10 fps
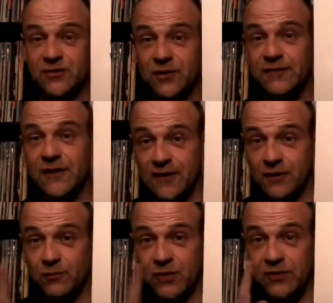terrific. Now,
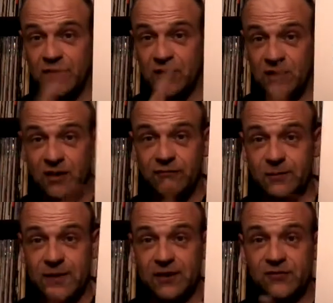the one thing I loved
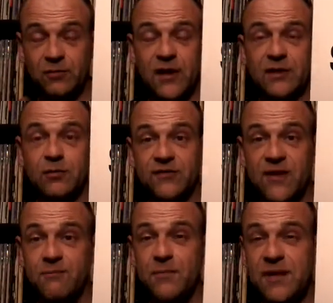about Suede was
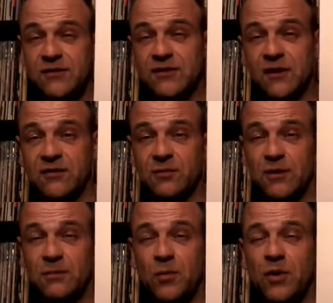their B-sides
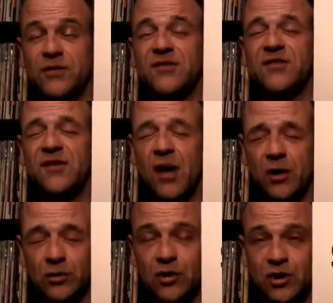were
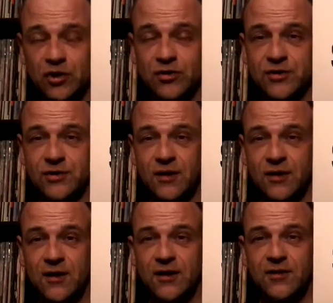so good.
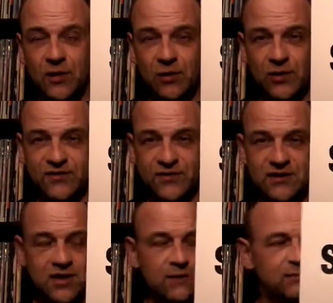They always took their
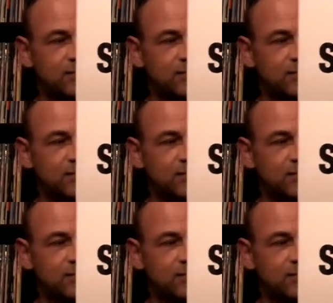time